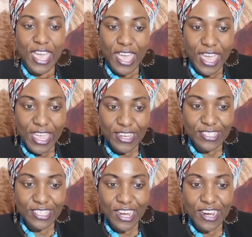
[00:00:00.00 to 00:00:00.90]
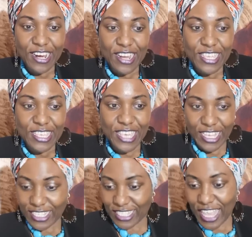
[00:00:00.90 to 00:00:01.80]
And
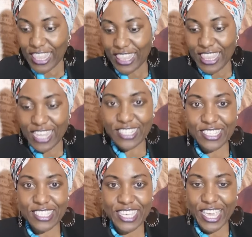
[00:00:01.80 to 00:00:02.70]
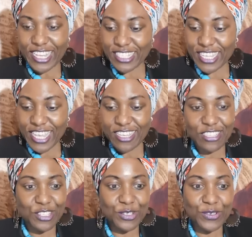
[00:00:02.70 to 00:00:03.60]
yes, let's get
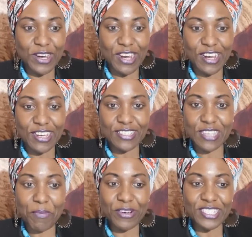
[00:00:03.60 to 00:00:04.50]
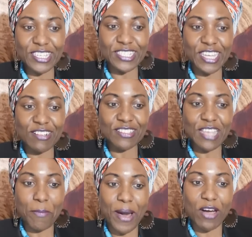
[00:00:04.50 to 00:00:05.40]
into some more
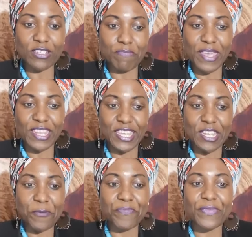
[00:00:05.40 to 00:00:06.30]
details about Benin.